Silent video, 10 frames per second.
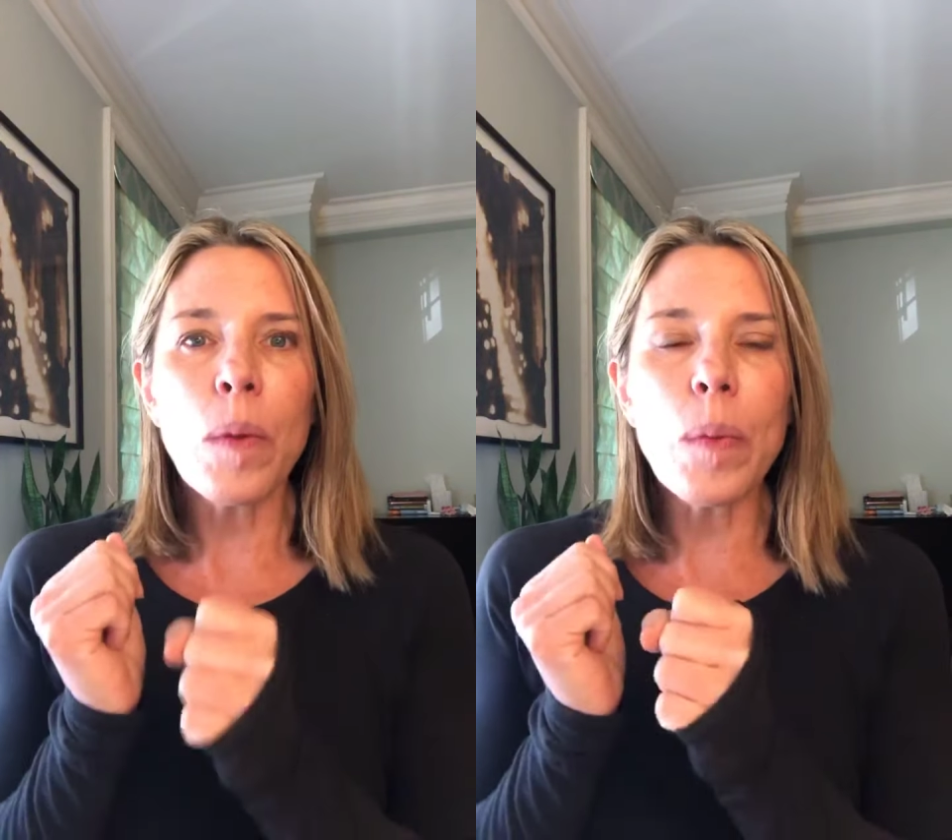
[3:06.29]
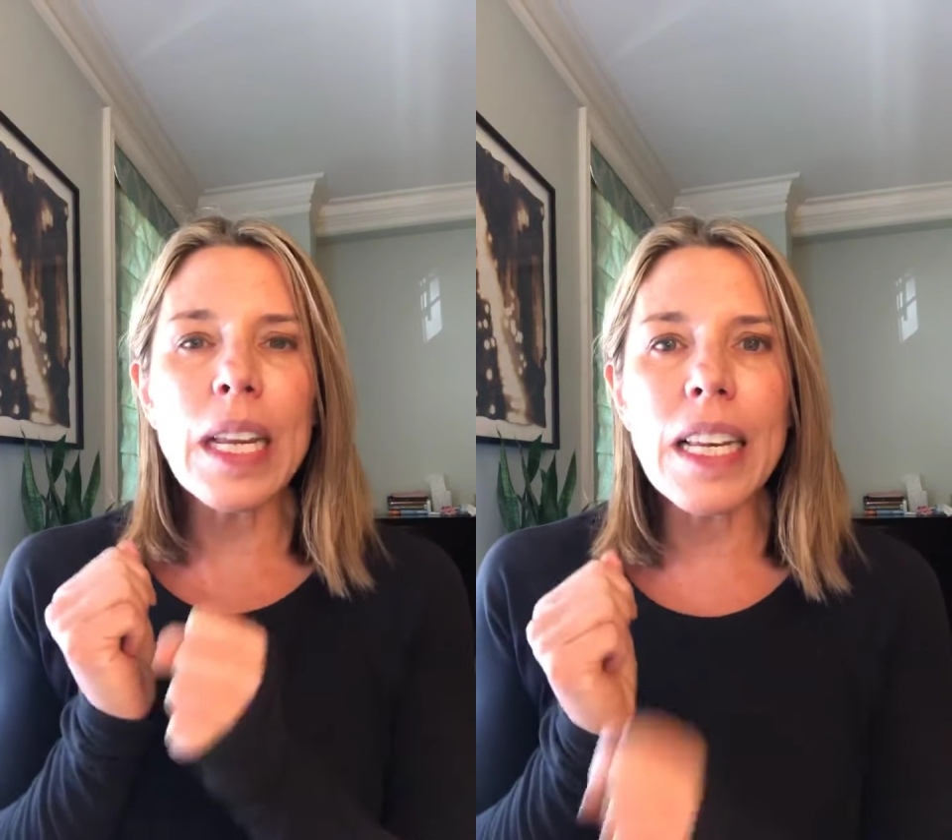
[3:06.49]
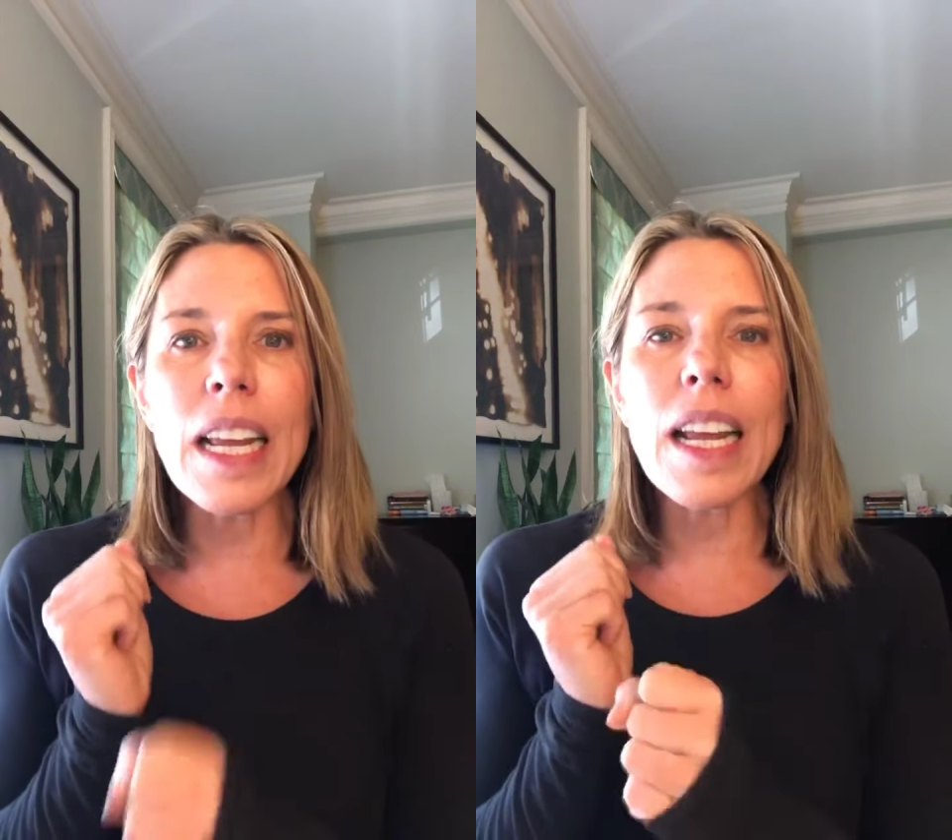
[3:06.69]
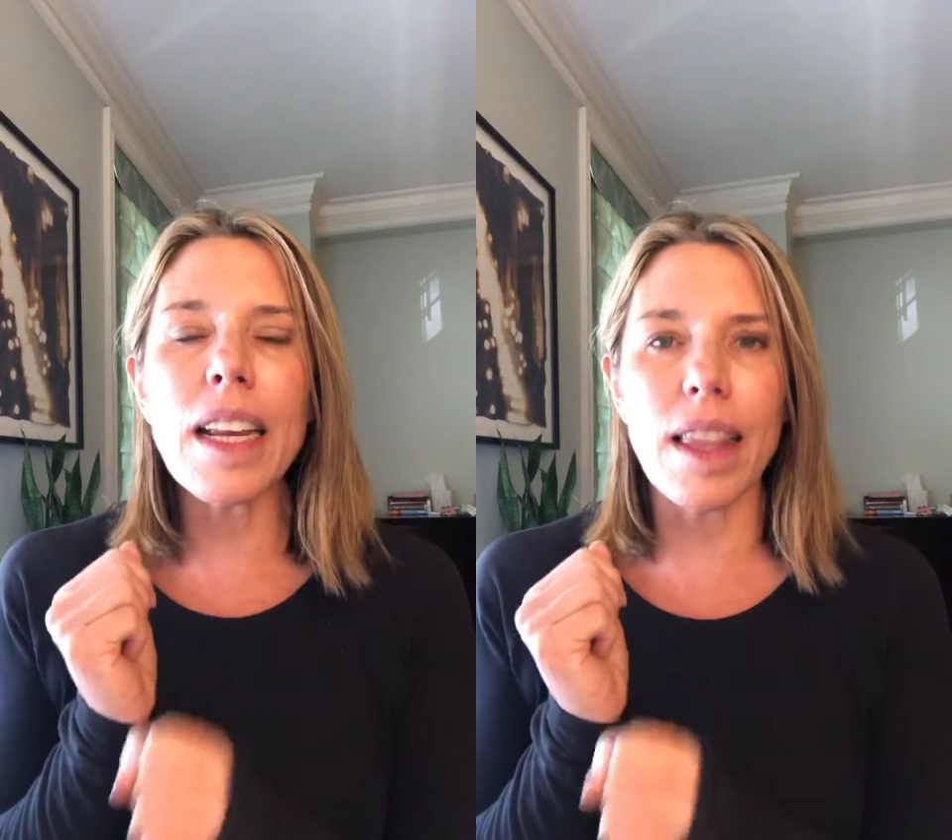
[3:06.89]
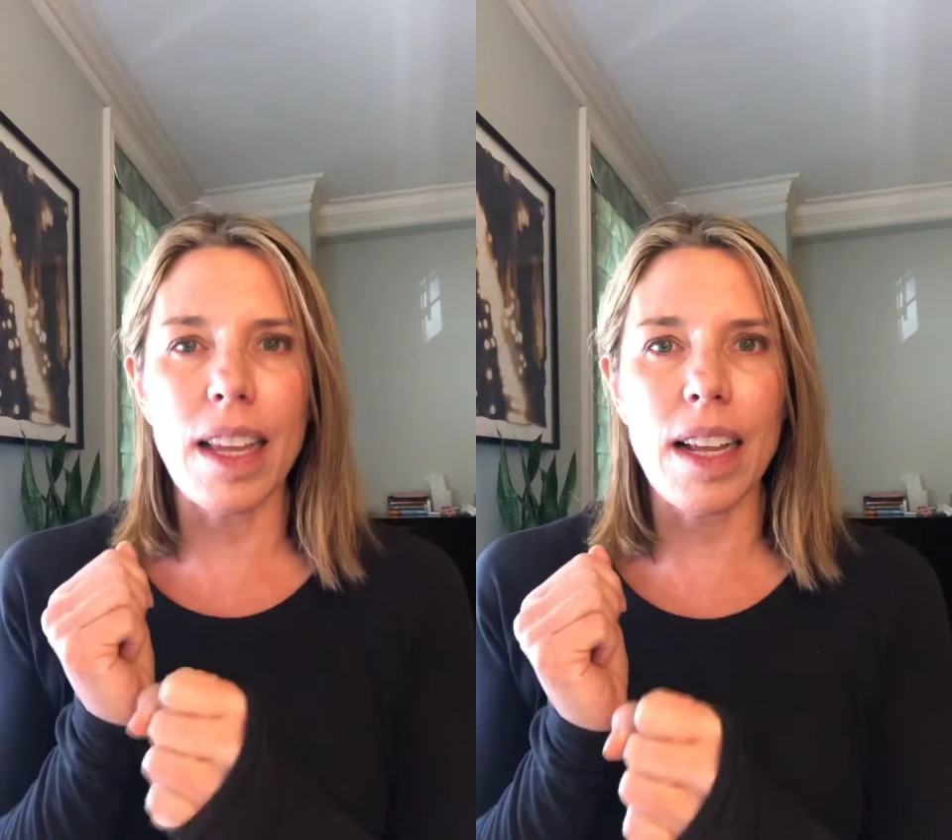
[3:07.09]
We
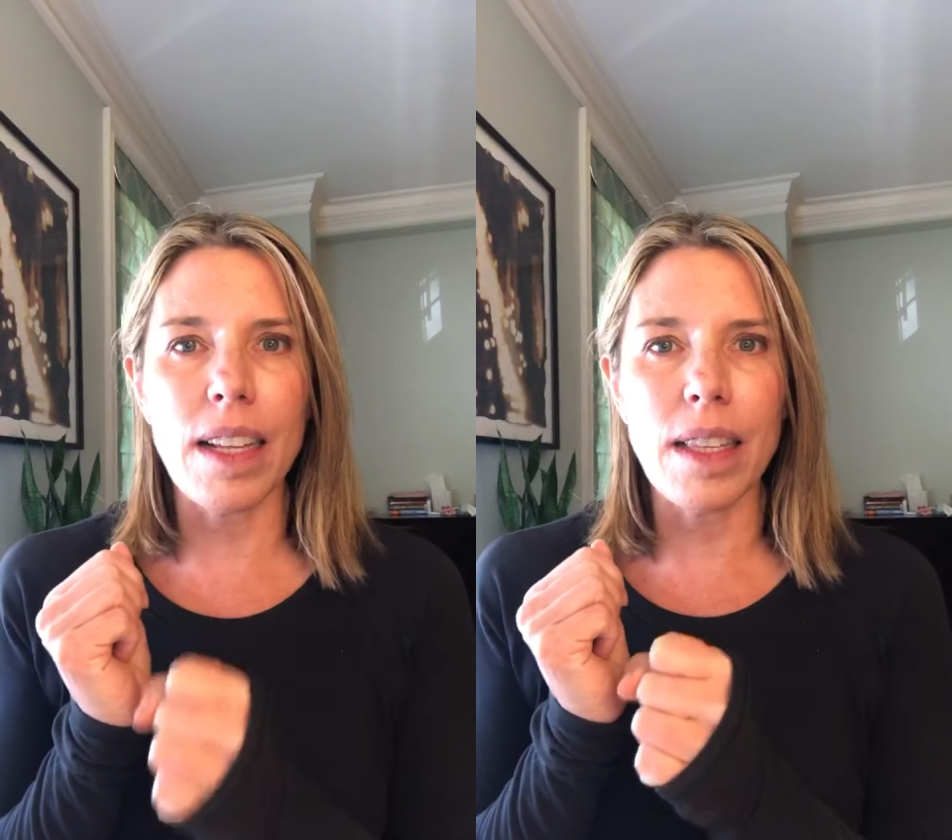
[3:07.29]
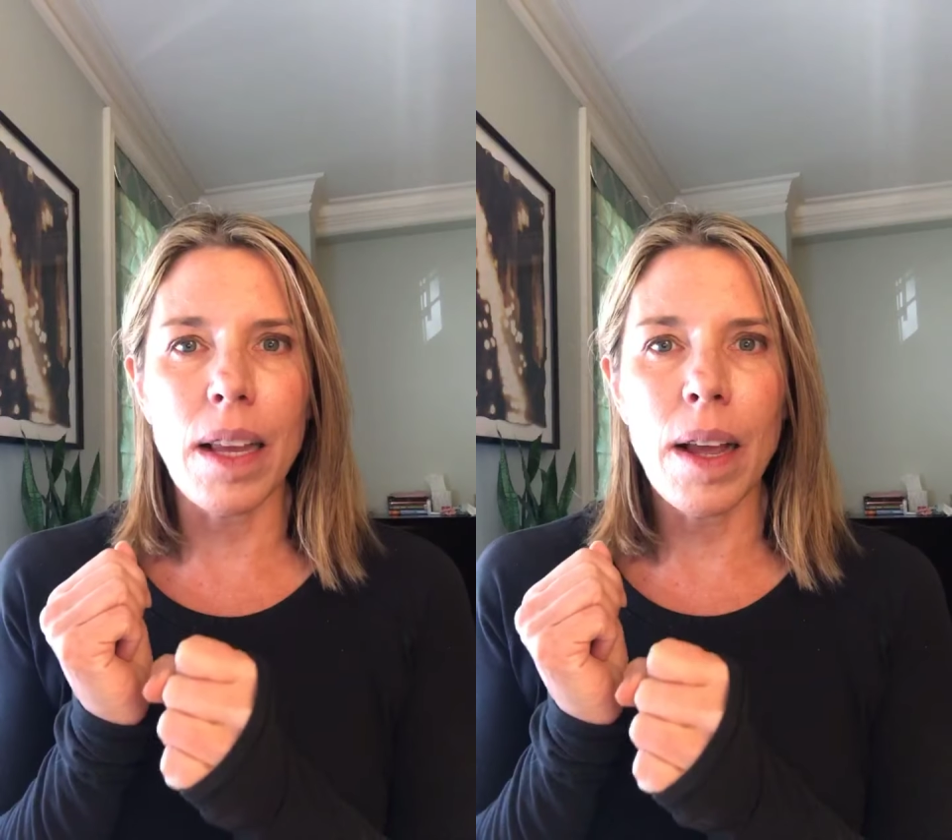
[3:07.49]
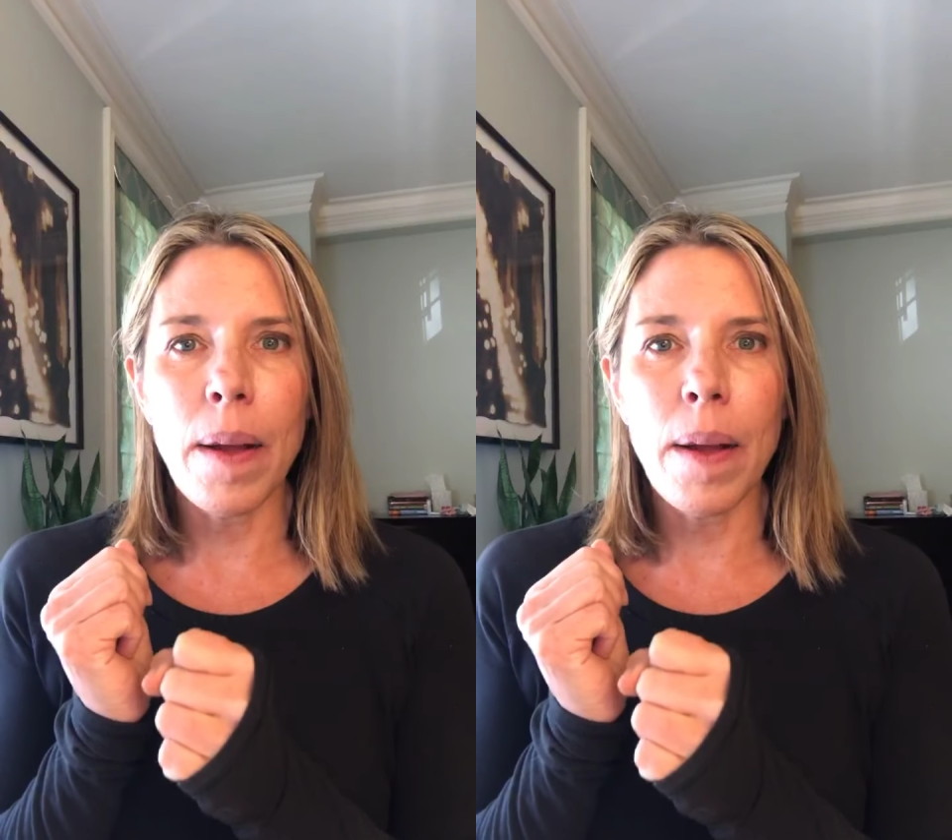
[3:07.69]
need these